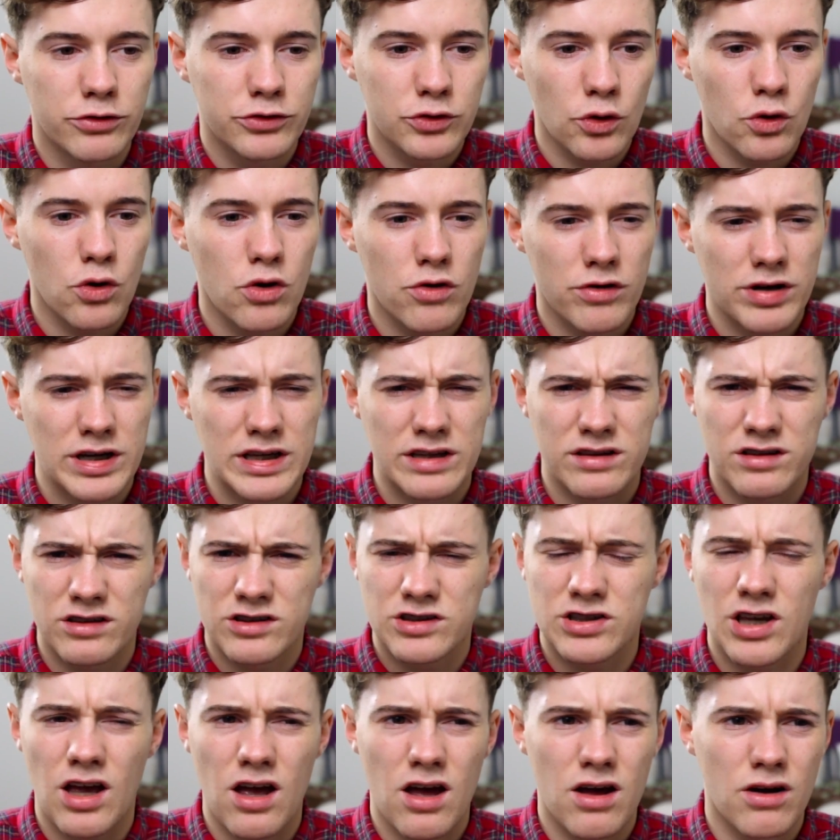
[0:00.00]
Dory, the
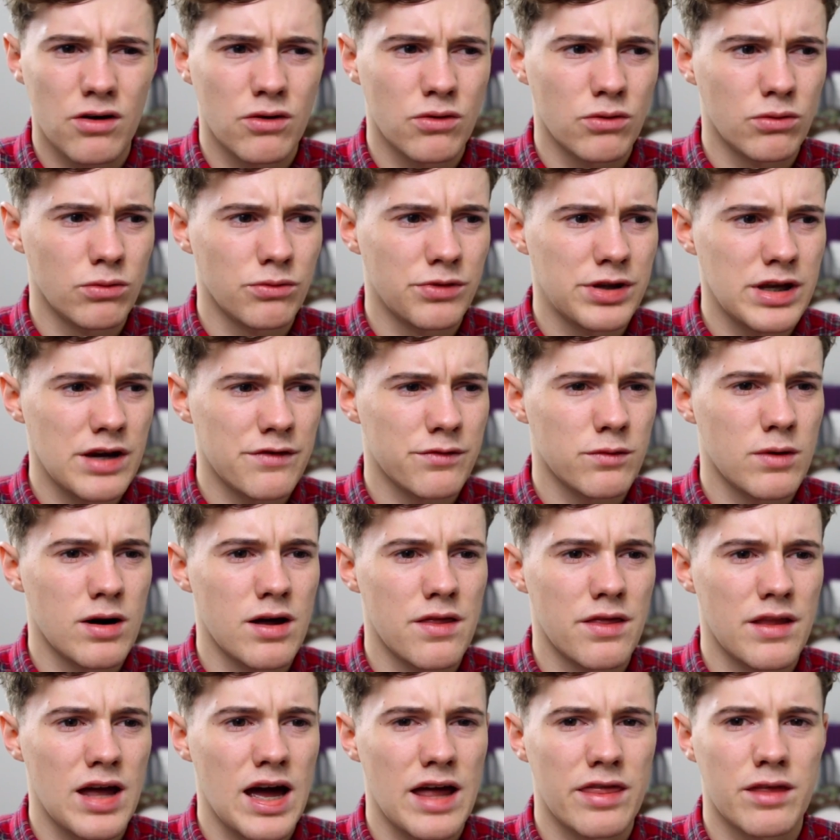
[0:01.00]
turtle, the other
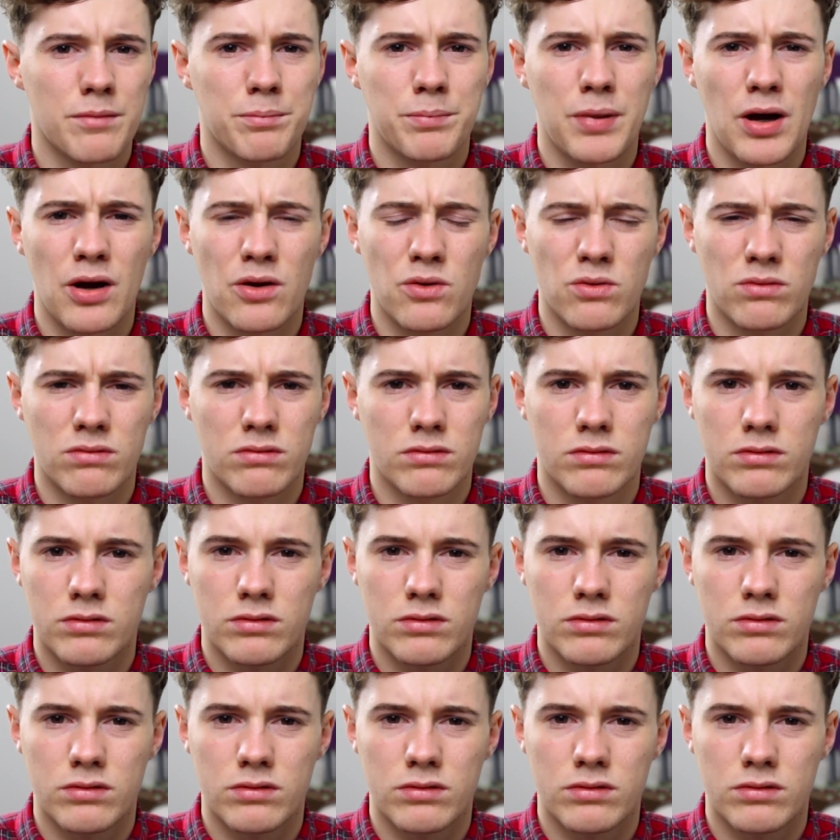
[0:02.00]
one, and the boat.